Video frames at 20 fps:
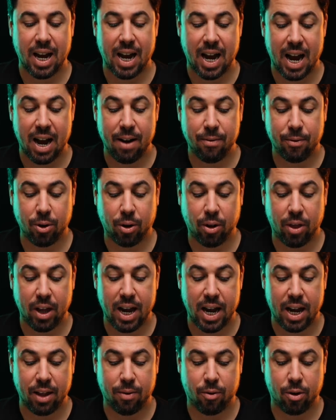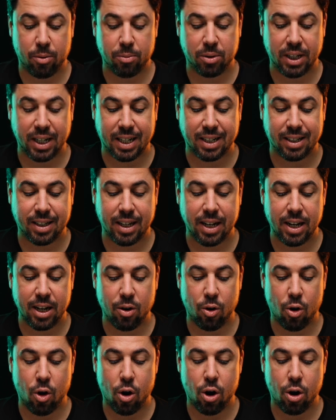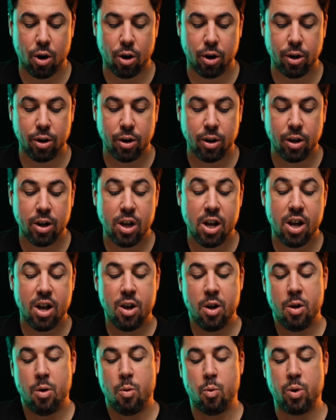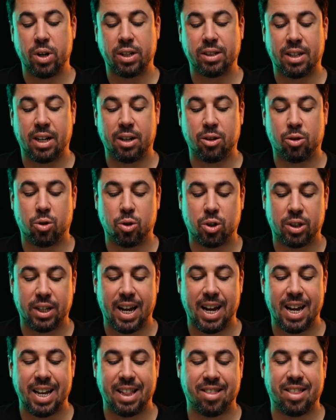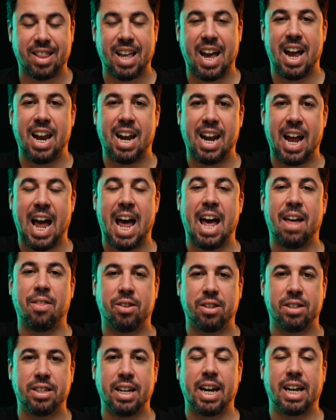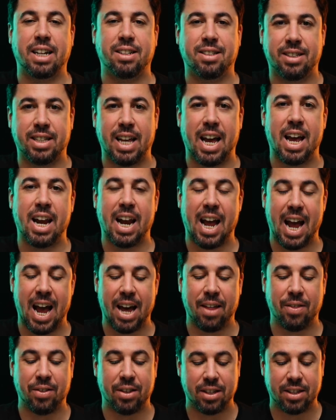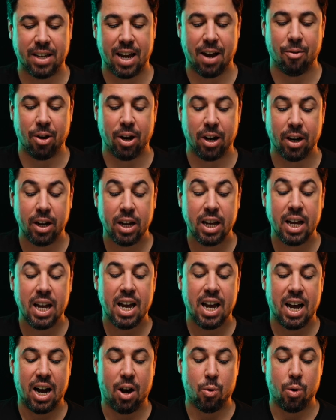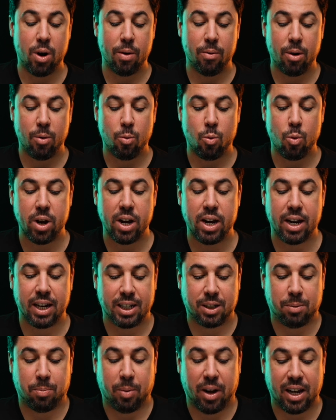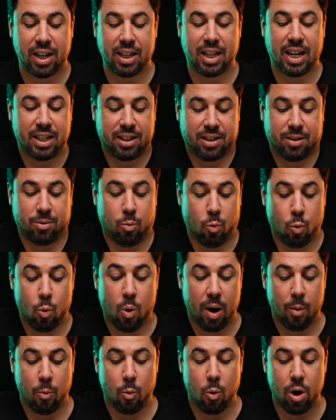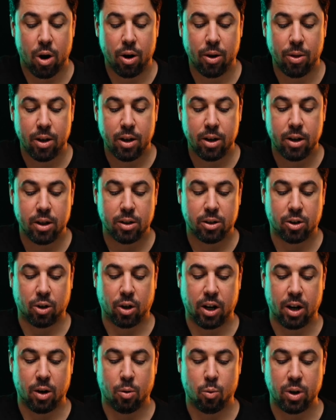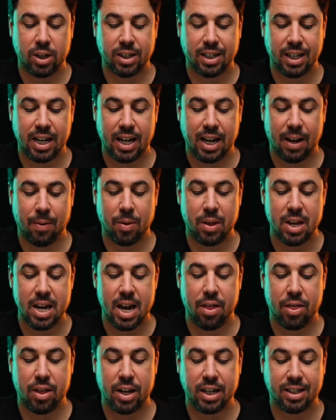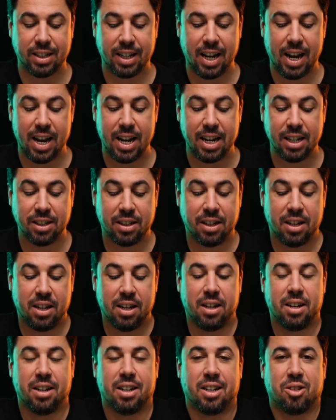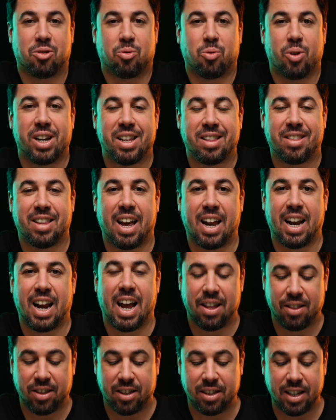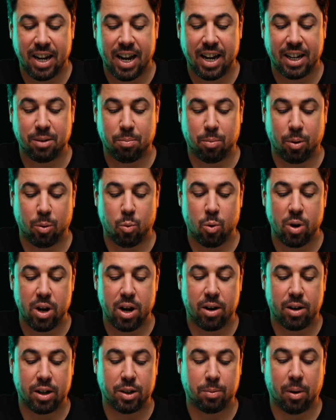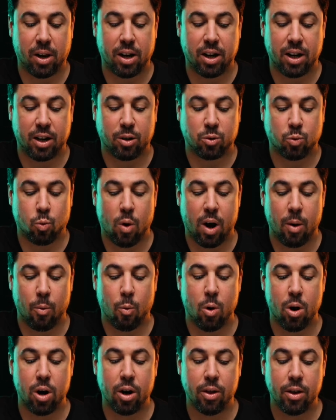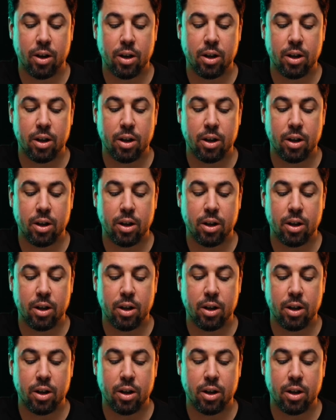After that, from 16 on, we start to say 10 and 6, 10 and 7. However, we spell it as one word. So here we see 16. It's really 10 and 6, but we are spelling it as one word.